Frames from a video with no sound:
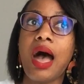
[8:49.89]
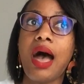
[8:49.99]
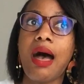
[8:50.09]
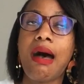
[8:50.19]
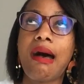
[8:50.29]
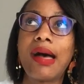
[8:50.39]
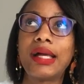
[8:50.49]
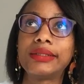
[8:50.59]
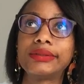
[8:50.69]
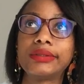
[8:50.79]

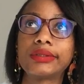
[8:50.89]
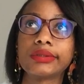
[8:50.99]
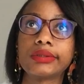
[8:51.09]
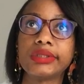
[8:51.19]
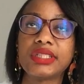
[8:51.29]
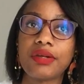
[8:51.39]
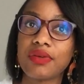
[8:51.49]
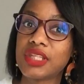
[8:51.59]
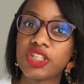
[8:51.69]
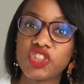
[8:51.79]
and get
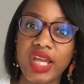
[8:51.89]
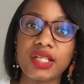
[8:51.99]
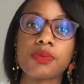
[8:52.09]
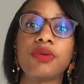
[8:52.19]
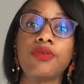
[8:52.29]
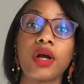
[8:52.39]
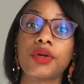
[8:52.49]
everything checked before I